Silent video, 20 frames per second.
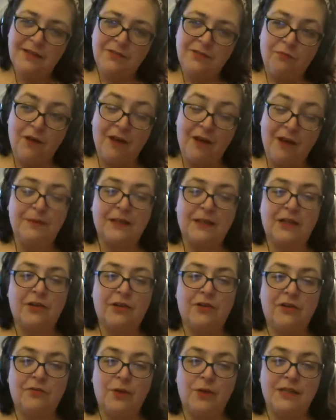replica
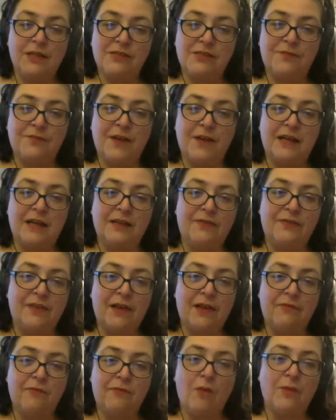of Winterfell, and
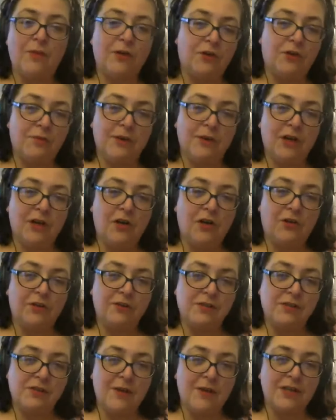then Robert coming along and
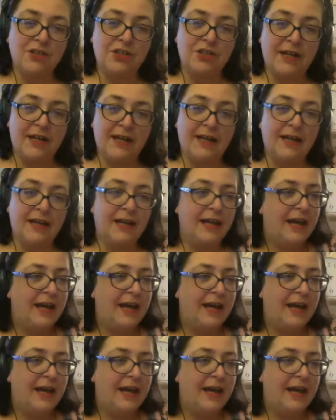smashing it.